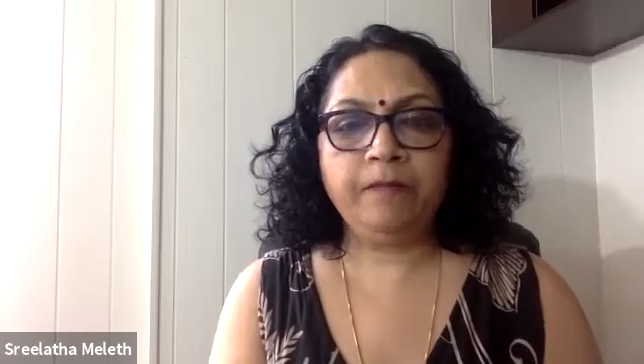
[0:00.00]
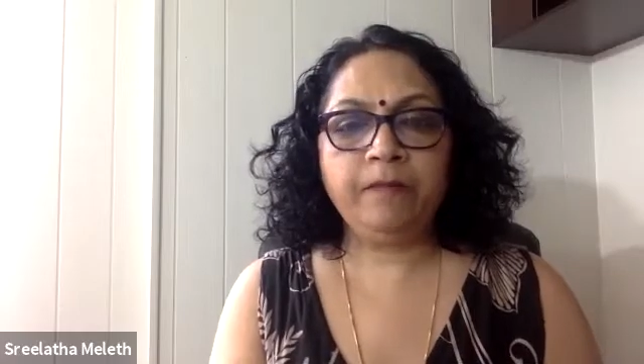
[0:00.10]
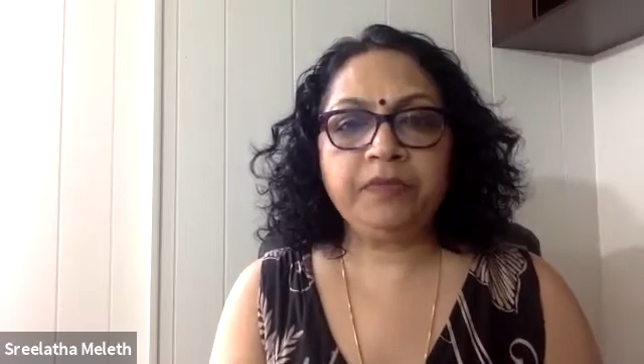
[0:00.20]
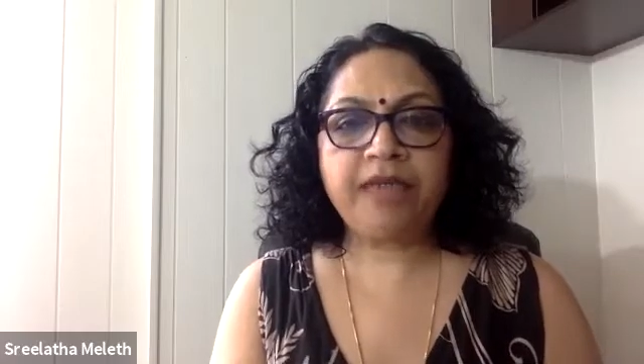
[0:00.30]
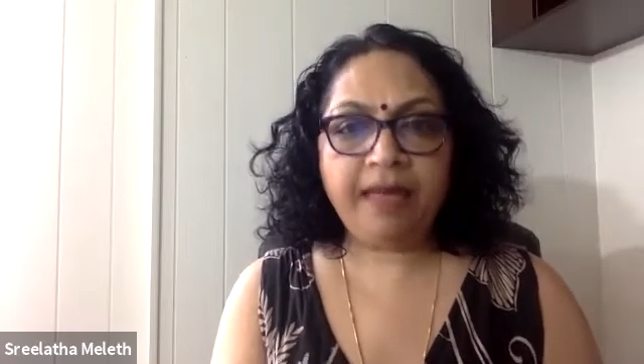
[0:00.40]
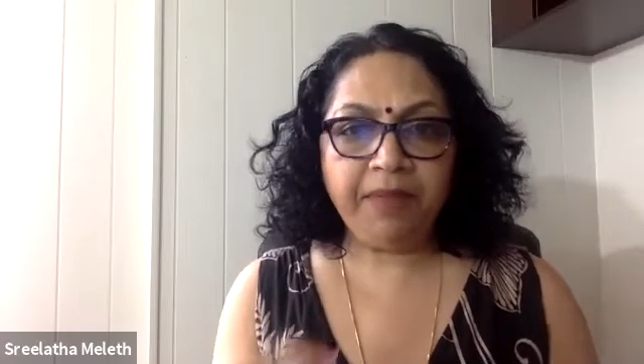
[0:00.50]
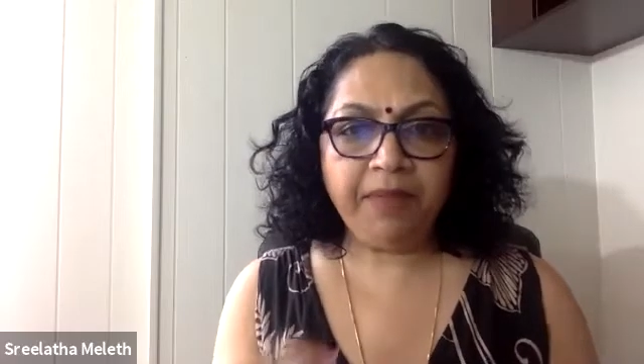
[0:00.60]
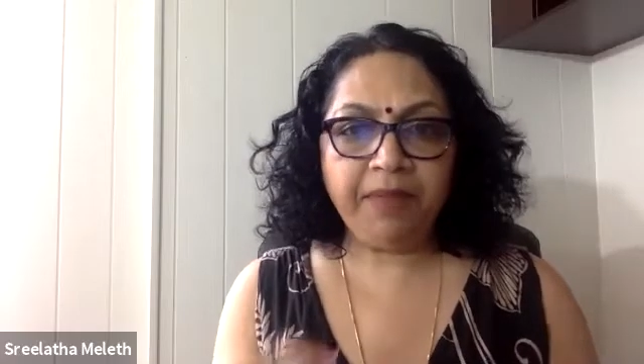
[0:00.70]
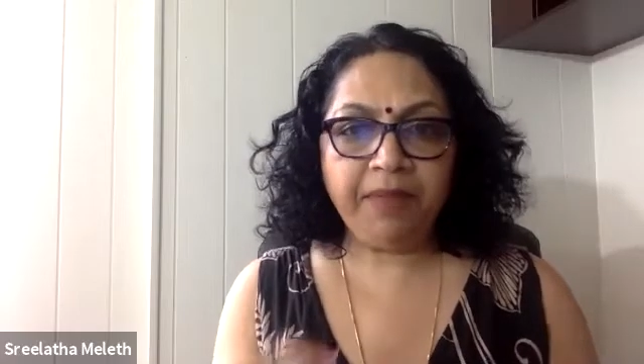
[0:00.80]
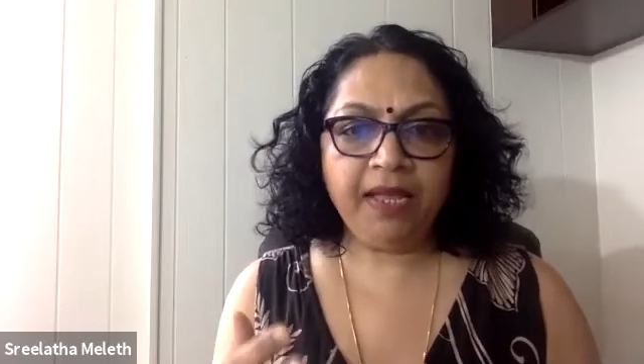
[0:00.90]

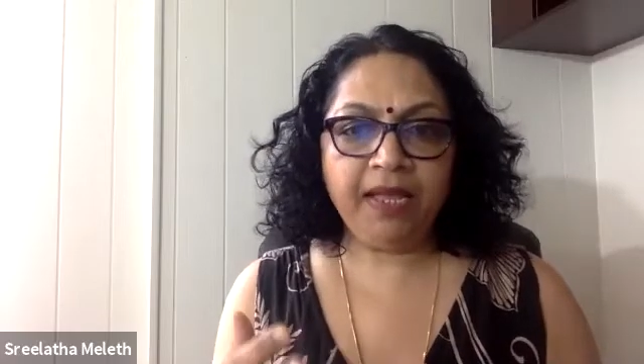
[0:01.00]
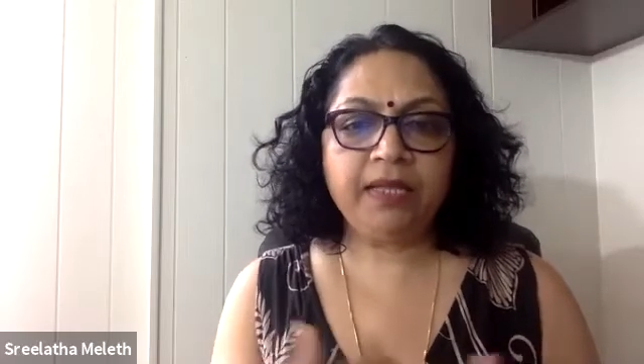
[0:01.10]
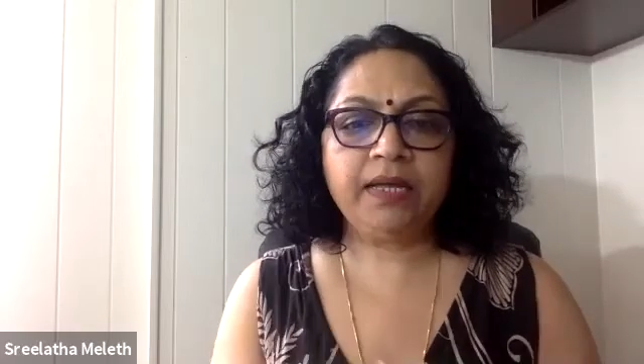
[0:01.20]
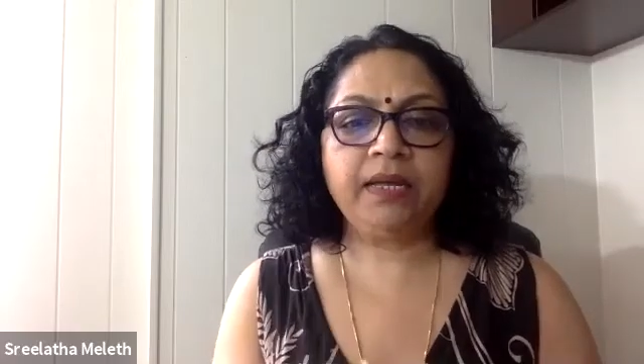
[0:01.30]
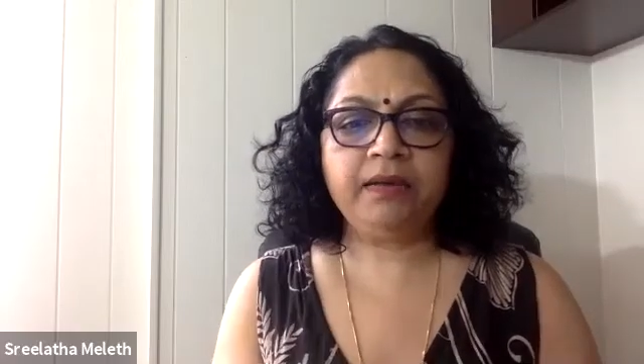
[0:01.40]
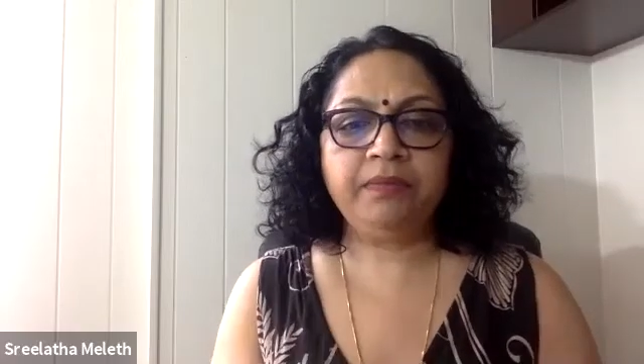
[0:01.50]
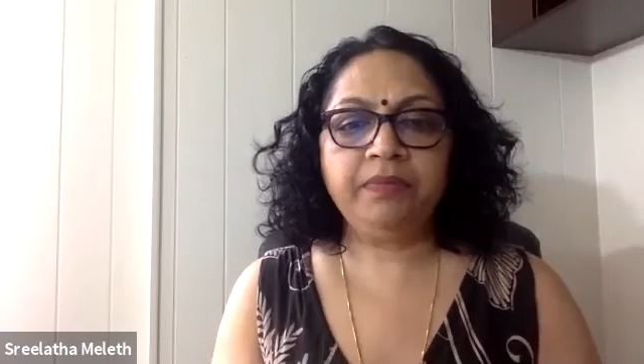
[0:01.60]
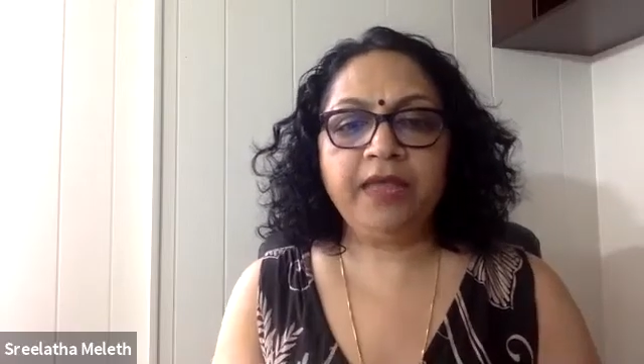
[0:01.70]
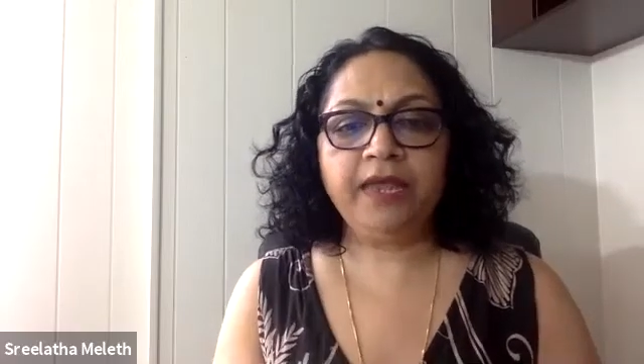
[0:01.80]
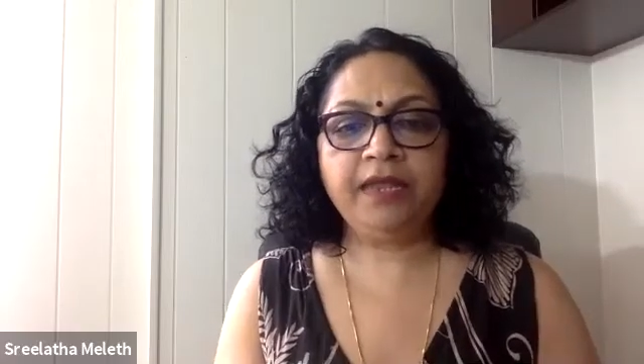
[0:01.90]
tapping
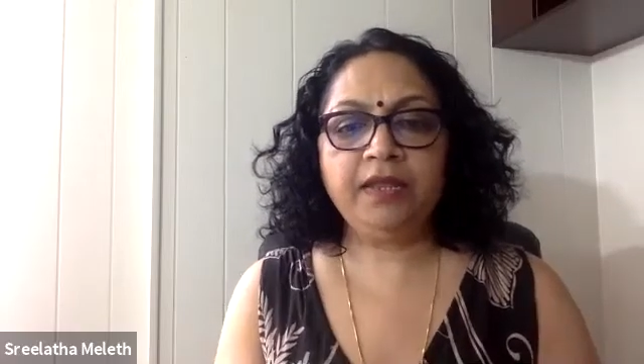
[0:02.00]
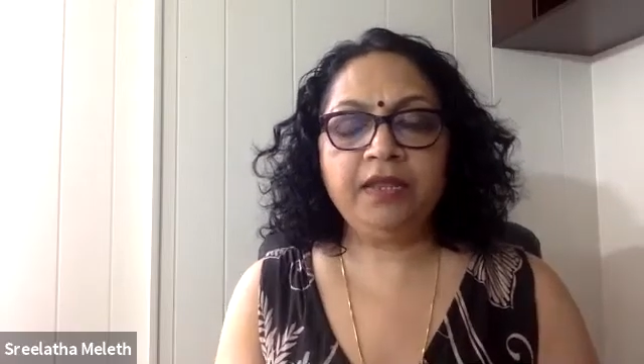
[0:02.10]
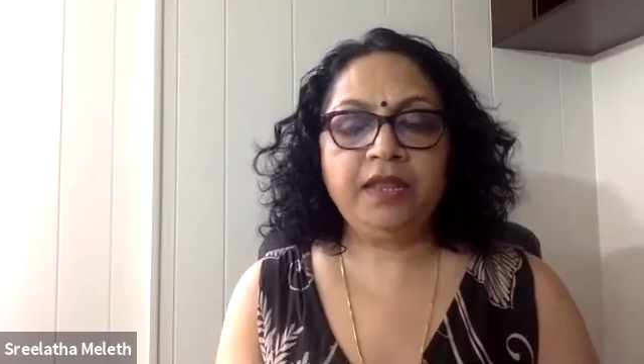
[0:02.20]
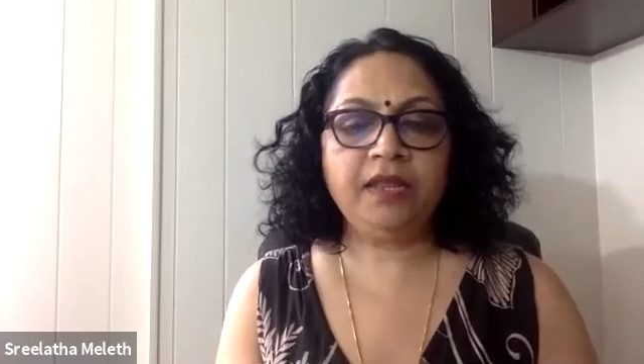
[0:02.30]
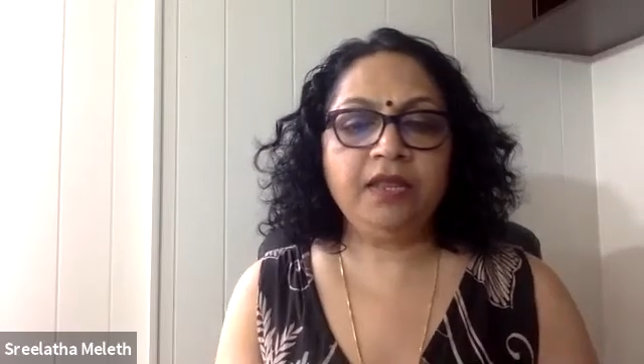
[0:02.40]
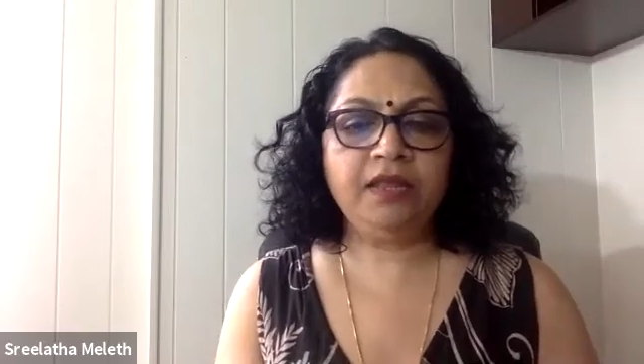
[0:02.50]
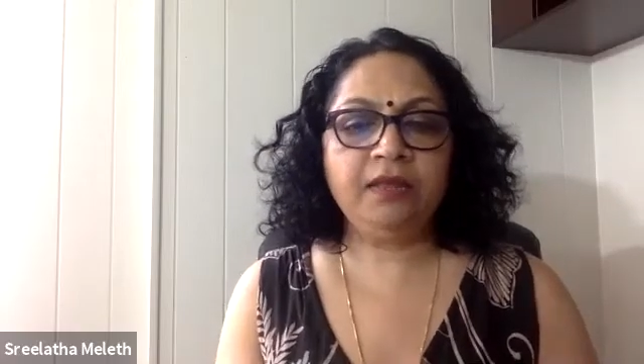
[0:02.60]
that